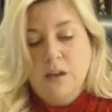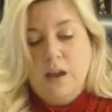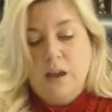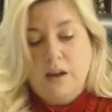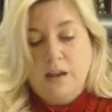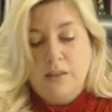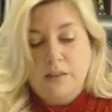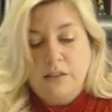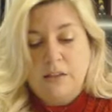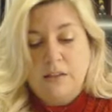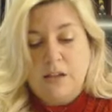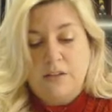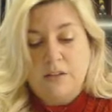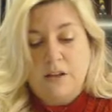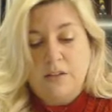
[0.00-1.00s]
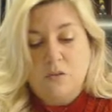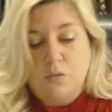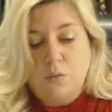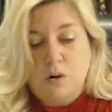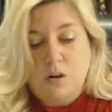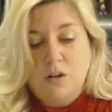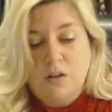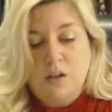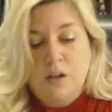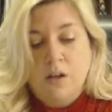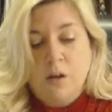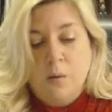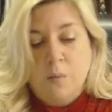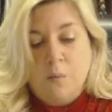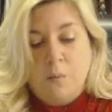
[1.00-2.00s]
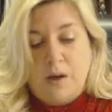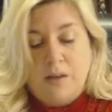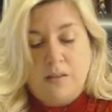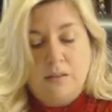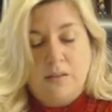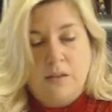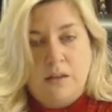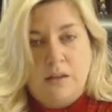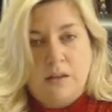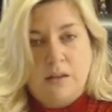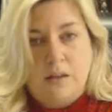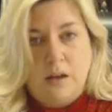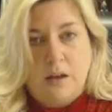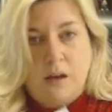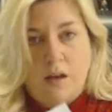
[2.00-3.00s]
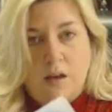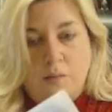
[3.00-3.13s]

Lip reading: and I think that that does work, but the